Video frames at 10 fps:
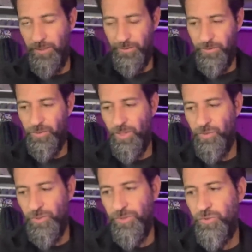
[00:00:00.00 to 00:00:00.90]

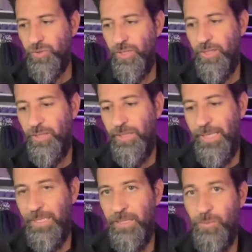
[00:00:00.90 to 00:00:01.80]
cartridge, uh,
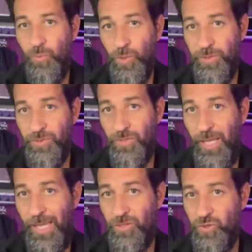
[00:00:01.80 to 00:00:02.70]
and it works
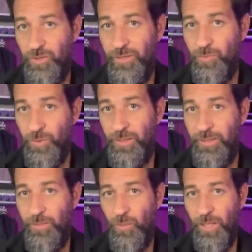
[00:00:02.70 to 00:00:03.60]
actually
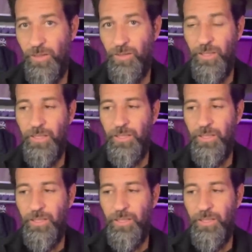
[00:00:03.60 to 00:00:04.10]
really well